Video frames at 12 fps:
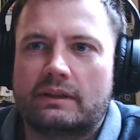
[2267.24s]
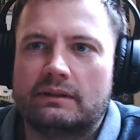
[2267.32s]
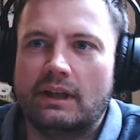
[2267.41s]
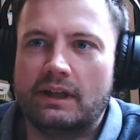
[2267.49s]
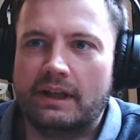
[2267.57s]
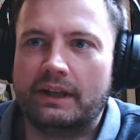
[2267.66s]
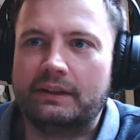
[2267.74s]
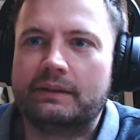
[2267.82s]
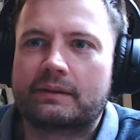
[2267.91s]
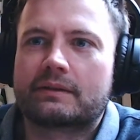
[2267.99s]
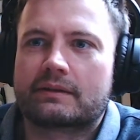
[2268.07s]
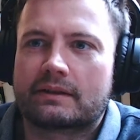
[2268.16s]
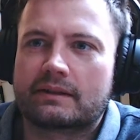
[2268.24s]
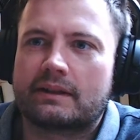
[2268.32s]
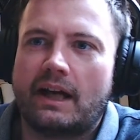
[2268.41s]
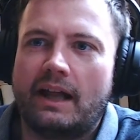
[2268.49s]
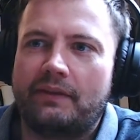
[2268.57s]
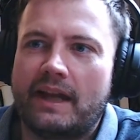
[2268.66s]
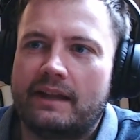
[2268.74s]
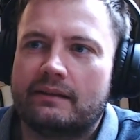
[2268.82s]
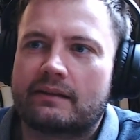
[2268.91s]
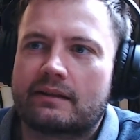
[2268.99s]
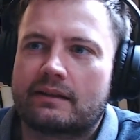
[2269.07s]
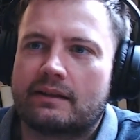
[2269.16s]
learn, and
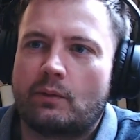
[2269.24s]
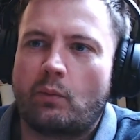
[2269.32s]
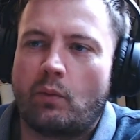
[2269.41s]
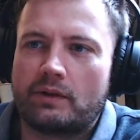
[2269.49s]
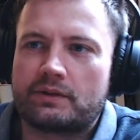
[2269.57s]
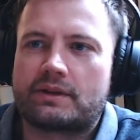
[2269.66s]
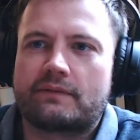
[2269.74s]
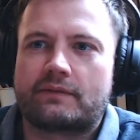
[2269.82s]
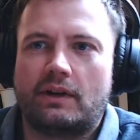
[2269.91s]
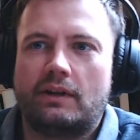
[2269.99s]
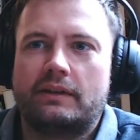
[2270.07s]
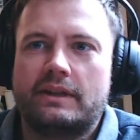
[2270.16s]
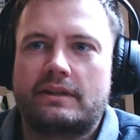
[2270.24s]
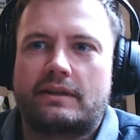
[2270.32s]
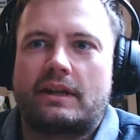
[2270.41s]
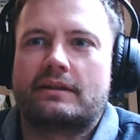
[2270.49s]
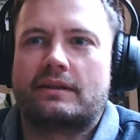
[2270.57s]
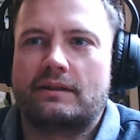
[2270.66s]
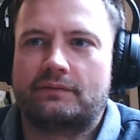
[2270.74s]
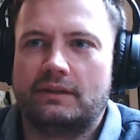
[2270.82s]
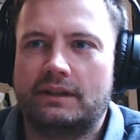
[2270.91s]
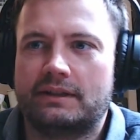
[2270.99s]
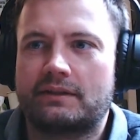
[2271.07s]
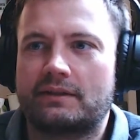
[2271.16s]
then once you've got all these things that you've
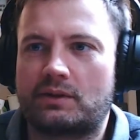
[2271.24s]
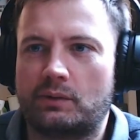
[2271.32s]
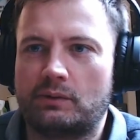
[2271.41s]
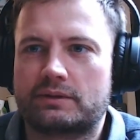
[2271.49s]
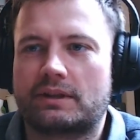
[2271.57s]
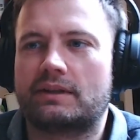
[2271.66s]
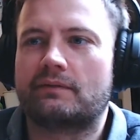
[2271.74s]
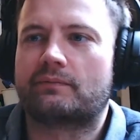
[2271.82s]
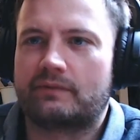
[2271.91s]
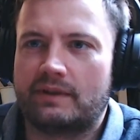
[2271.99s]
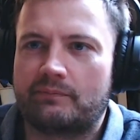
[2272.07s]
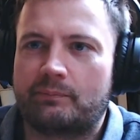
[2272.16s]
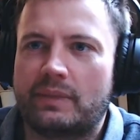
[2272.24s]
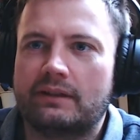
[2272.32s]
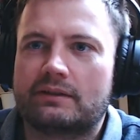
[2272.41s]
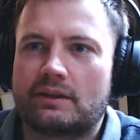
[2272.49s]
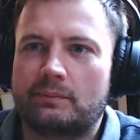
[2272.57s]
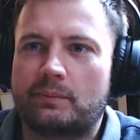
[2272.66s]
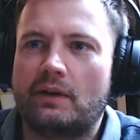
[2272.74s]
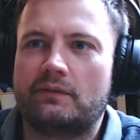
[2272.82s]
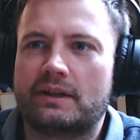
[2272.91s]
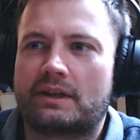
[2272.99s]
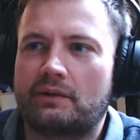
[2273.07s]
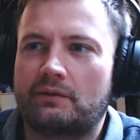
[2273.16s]
learned and the tools that you've built up over
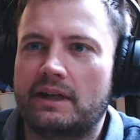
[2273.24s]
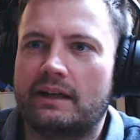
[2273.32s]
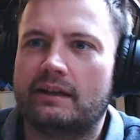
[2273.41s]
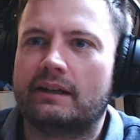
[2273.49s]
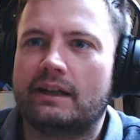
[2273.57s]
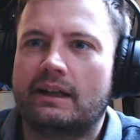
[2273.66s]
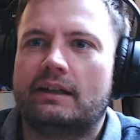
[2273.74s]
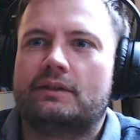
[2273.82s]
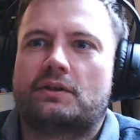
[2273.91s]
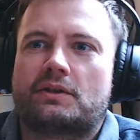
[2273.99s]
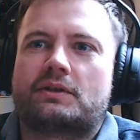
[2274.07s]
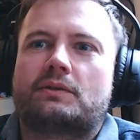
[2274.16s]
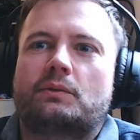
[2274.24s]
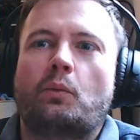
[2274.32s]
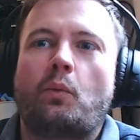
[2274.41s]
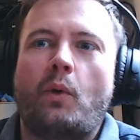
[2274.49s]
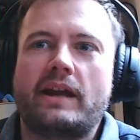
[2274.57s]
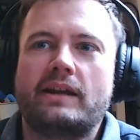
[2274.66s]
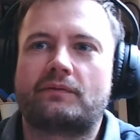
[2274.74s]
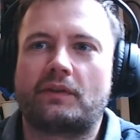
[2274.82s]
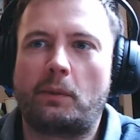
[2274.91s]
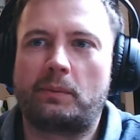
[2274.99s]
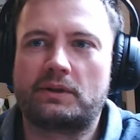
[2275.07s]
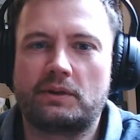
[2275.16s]
your career, just wait for
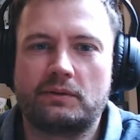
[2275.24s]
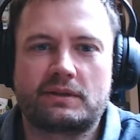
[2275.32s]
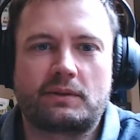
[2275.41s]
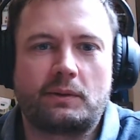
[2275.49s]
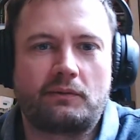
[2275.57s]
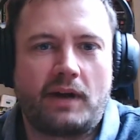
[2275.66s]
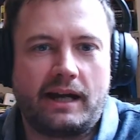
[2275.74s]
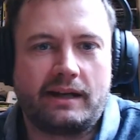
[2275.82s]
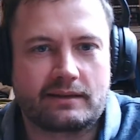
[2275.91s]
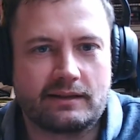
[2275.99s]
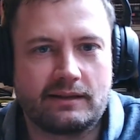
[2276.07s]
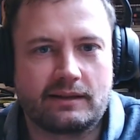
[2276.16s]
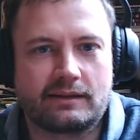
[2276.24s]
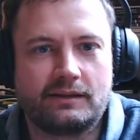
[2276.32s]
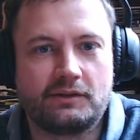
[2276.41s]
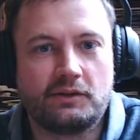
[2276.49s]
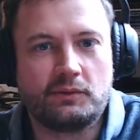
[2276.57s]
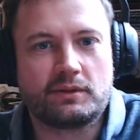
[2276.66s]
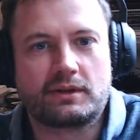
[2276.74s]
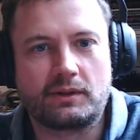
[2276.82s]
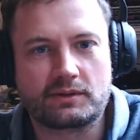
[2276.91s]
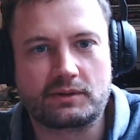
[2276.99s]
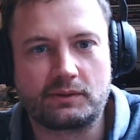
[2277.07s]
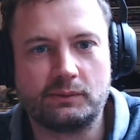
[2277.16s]
opportunities to arise that you can use
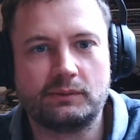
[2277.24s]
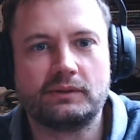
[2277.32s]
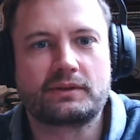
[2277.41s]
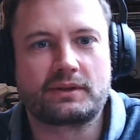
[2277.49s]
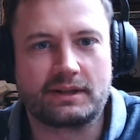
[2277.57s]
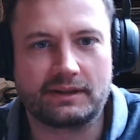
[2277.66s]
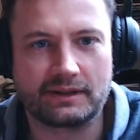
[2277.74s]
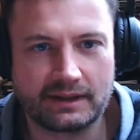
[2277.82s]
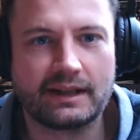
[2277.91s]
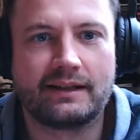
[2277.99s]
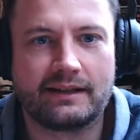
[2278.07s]
those tools to